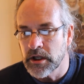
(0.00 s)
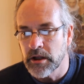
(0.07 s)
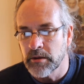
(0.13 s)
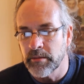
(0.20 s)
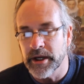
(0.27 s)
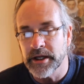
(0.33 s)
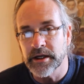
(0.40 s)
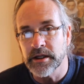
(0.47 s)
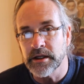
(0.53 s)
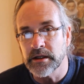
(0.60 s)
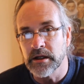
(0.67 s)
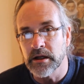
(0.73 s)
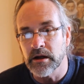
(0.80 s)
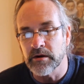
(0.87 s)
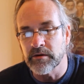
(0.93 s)
may need
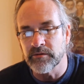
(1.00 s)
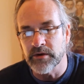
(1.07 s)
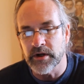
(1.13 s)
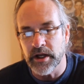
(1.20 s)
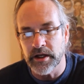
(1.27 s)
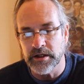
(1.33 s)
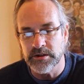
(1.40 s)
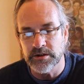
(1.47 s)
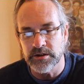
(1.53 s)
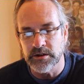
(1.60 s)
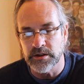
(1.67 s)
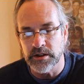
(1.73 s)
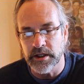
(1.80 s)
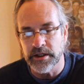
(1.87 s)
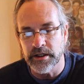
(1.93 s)

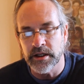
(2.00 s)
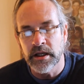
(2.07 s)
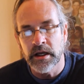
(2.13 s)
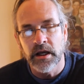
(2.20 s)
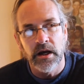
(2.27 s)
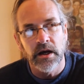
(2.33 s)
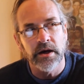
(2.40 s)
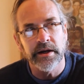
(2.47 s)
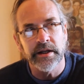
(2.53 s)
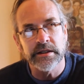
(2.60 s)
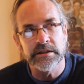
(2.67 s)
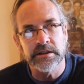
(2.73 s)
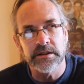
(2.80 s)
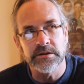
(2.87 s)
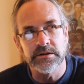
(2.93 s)
clarification and
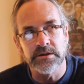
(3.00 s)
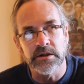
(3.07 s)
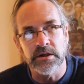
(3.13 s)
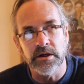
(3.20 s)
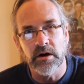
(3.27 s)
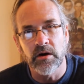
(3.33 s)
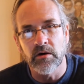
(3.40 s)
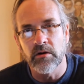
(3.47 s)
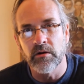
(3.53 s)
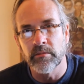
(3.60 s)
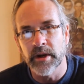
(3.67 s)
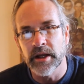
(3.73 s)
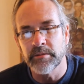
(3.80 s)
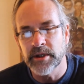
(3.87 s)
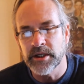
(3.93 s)
unintentionally
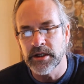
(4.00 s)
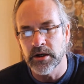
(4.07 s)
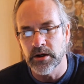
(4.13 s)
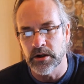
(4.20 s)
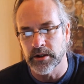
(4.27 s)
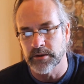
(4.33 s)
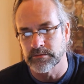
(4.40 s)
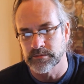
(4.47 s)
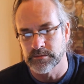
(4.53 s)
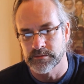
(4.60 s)
harm may be done.